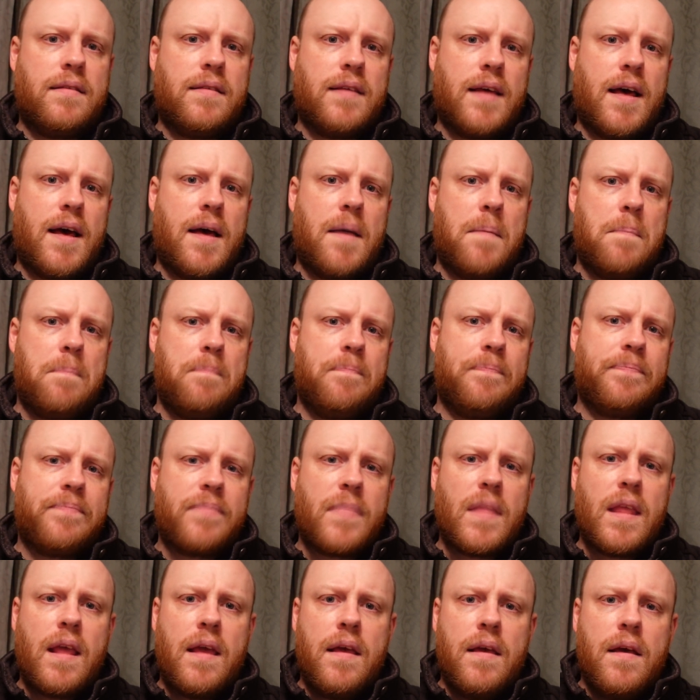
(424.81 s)

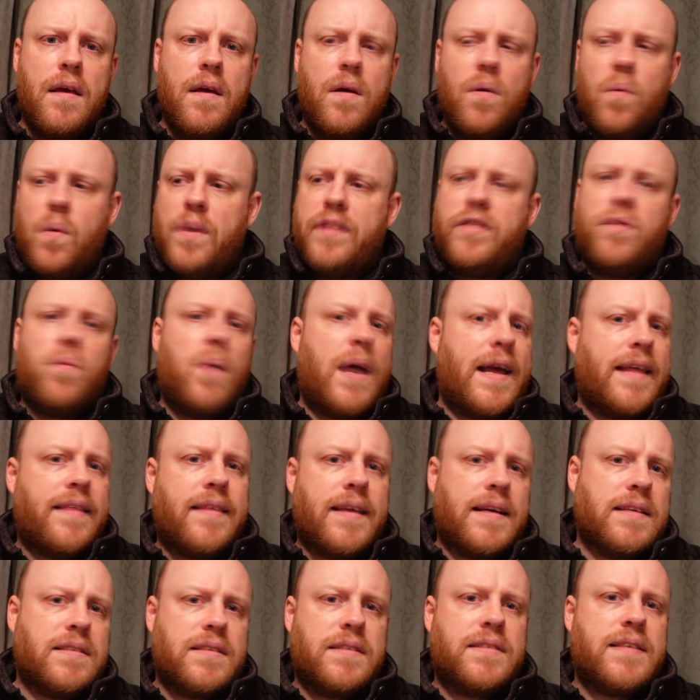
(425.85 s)
the way
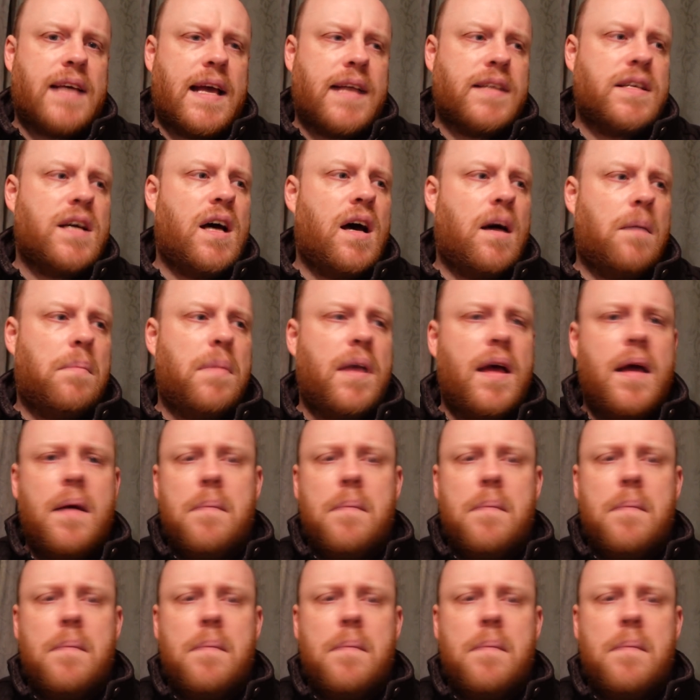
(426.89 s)
things are set up,